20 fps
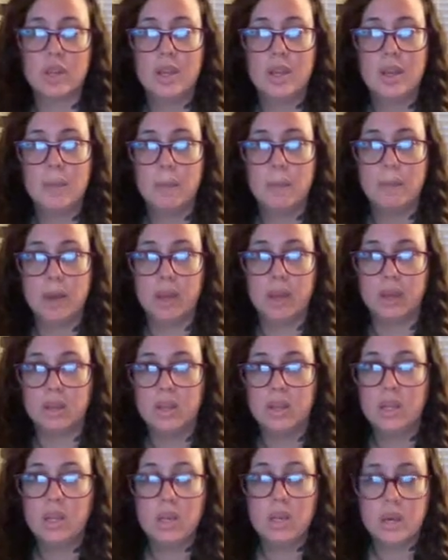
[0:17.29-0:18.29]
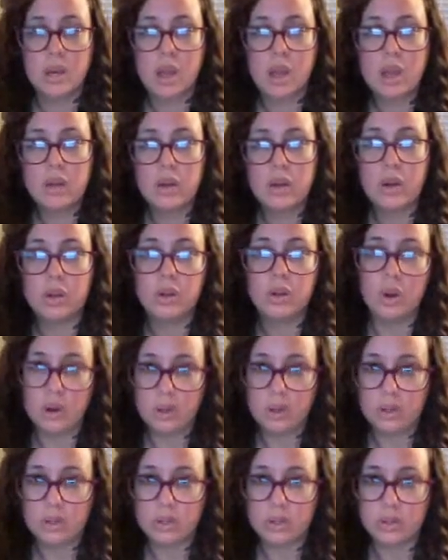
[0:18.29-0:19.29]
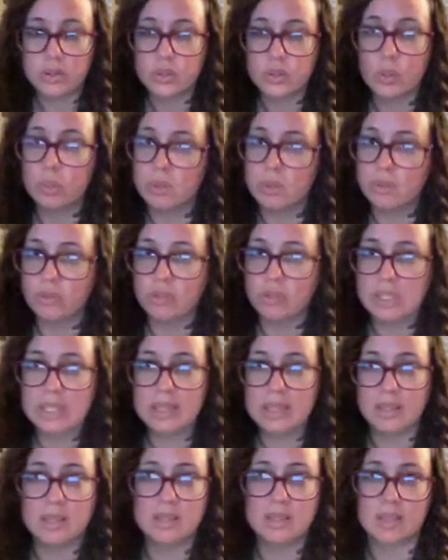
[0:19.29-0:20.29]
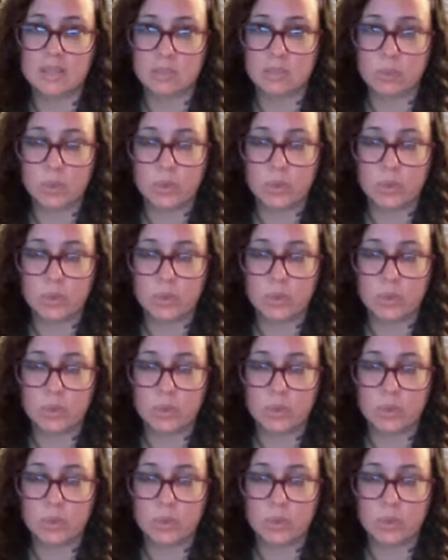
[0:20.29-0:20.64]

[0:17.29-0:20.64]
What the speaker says: but not all articles will be freely accessible.